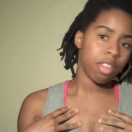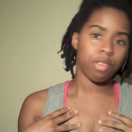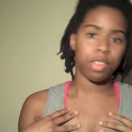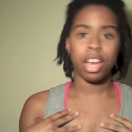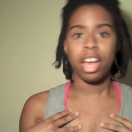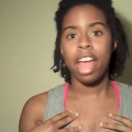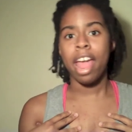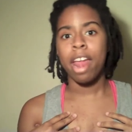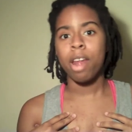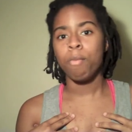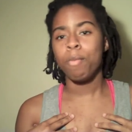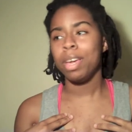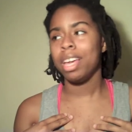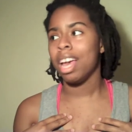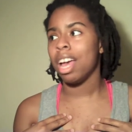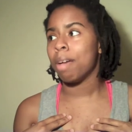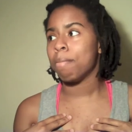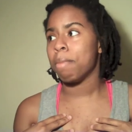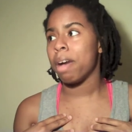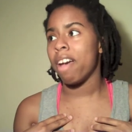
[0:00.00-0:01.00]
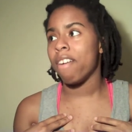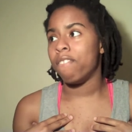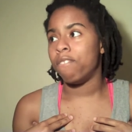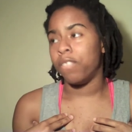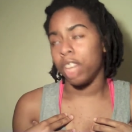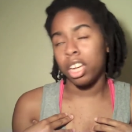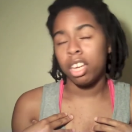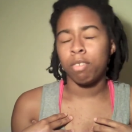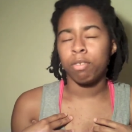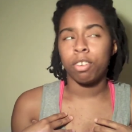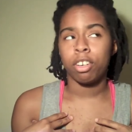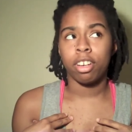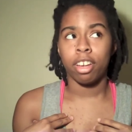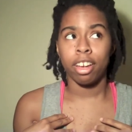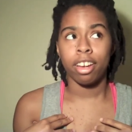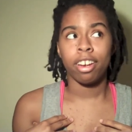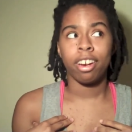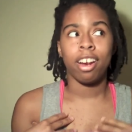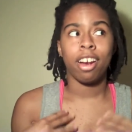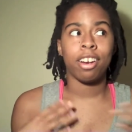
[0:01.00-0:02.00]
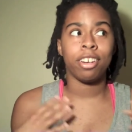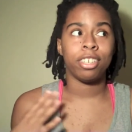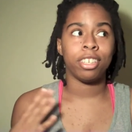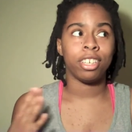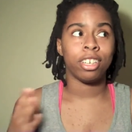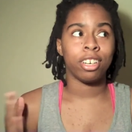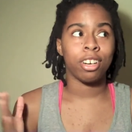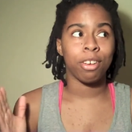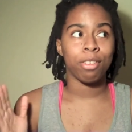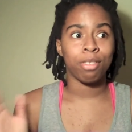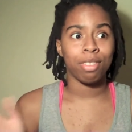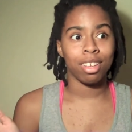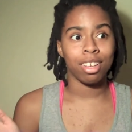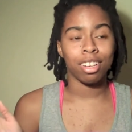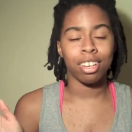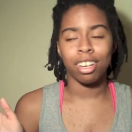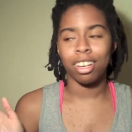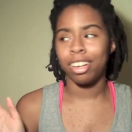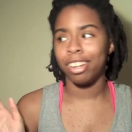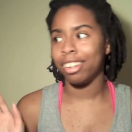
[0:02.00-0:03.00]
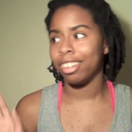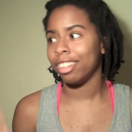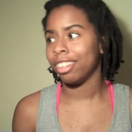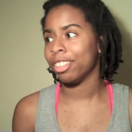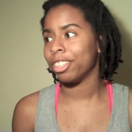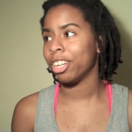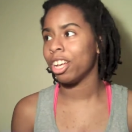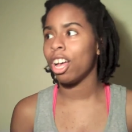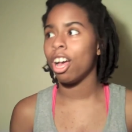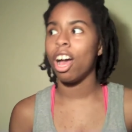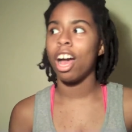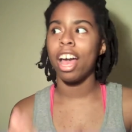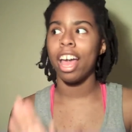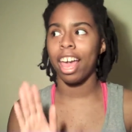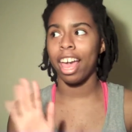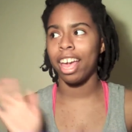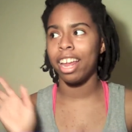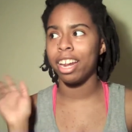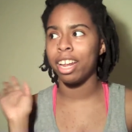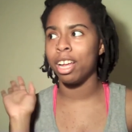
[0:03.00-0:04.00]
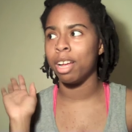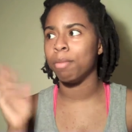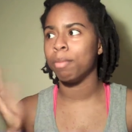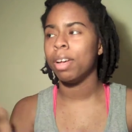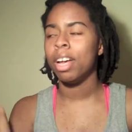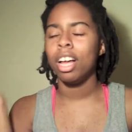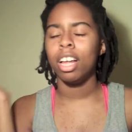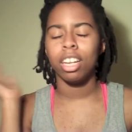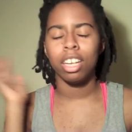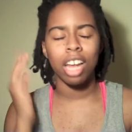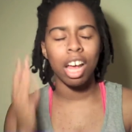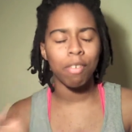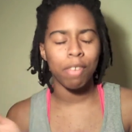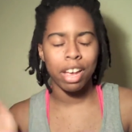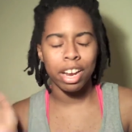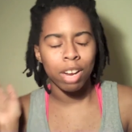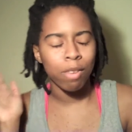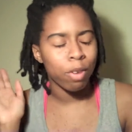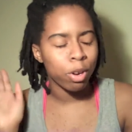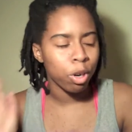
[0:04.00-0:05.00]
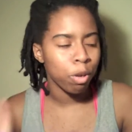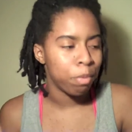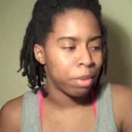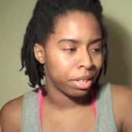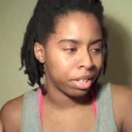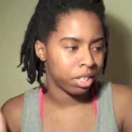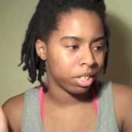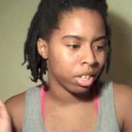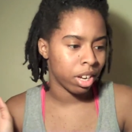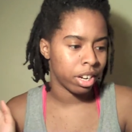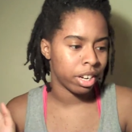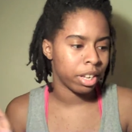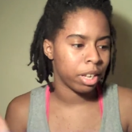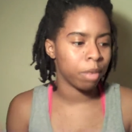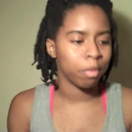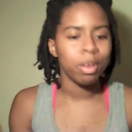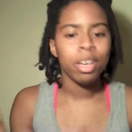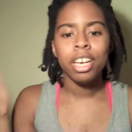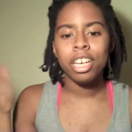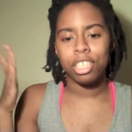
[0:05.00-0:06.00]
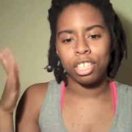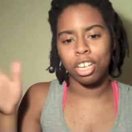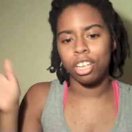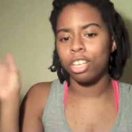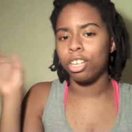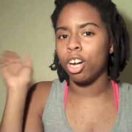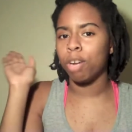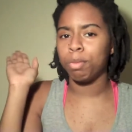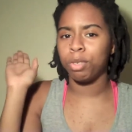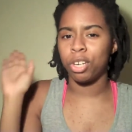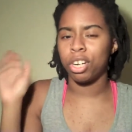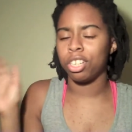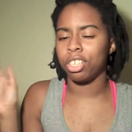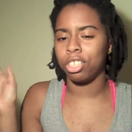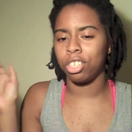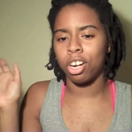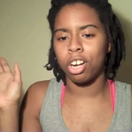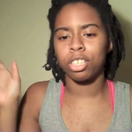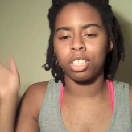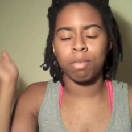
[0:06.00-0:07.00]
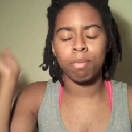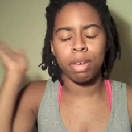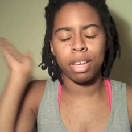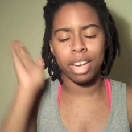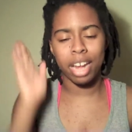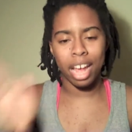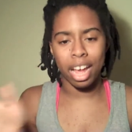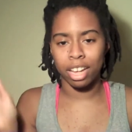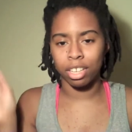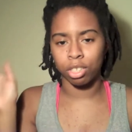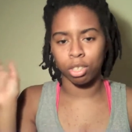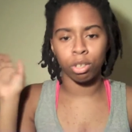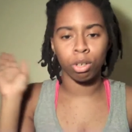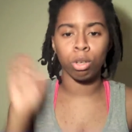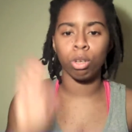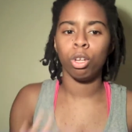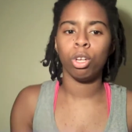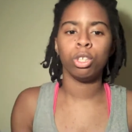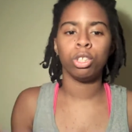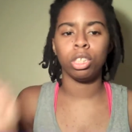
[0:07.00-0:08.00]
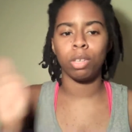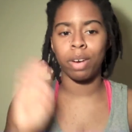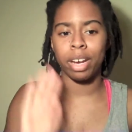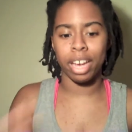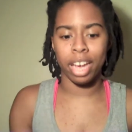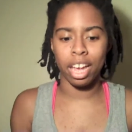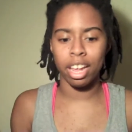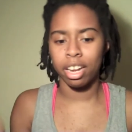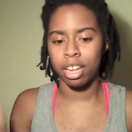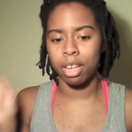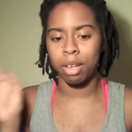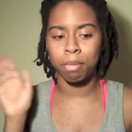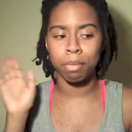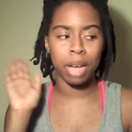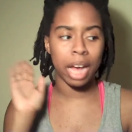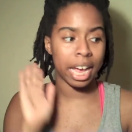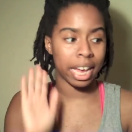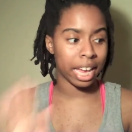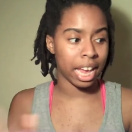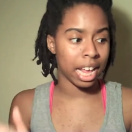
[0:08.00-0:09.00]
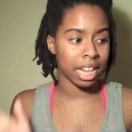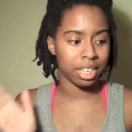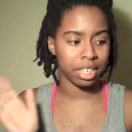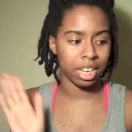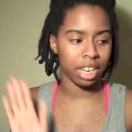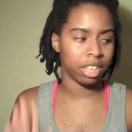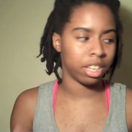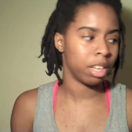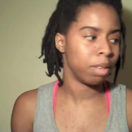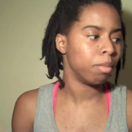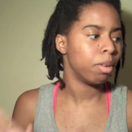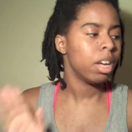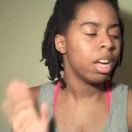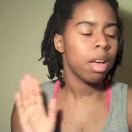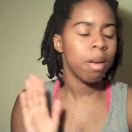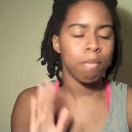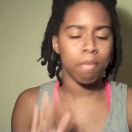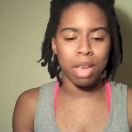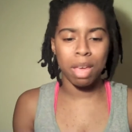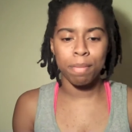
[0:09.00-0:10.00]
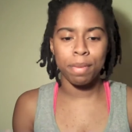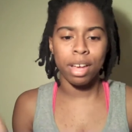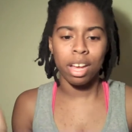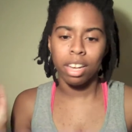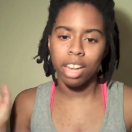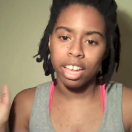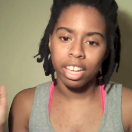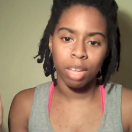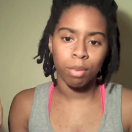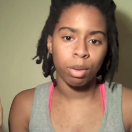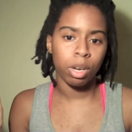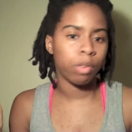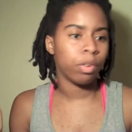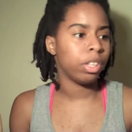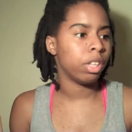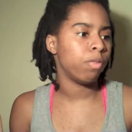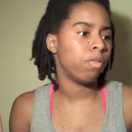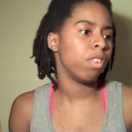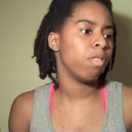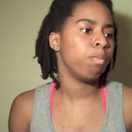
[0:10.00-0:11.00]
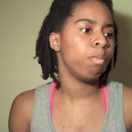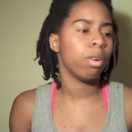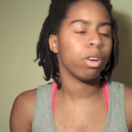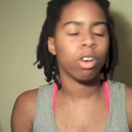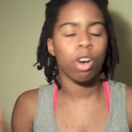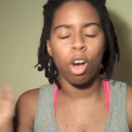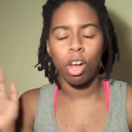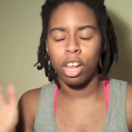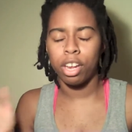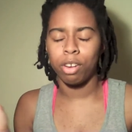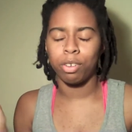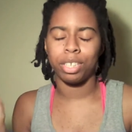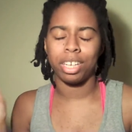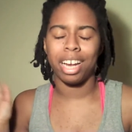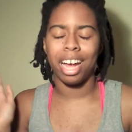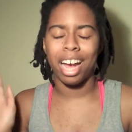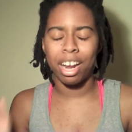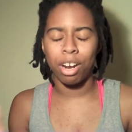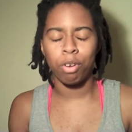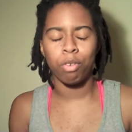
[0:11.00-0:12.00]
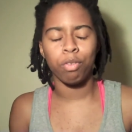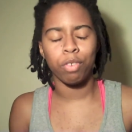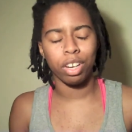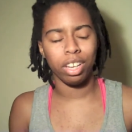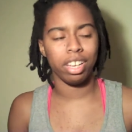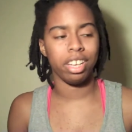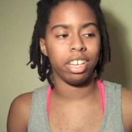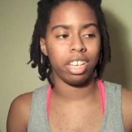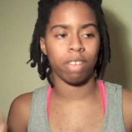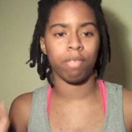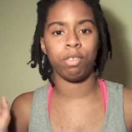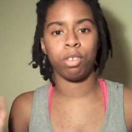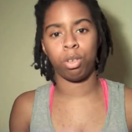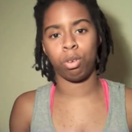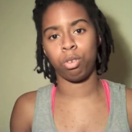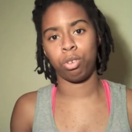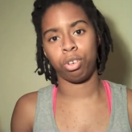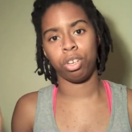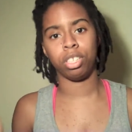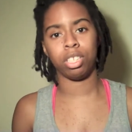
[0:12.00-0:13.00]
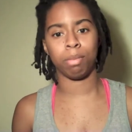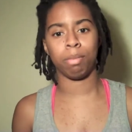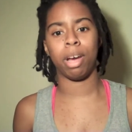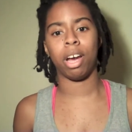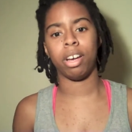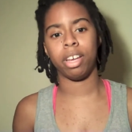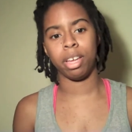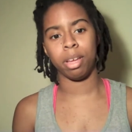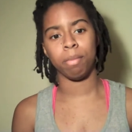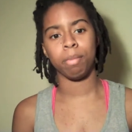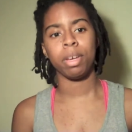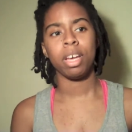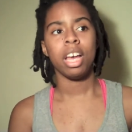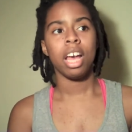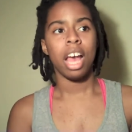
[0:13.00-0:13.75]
Then we get my favorite character, Theon hate him, love anyone who pisses on him. He's gonna go betray the Starks and be an asshole. So I hate him. I can't stand him. Maybe I'll like him when I read the fifth book. All I know is that I don't really give two shits about him.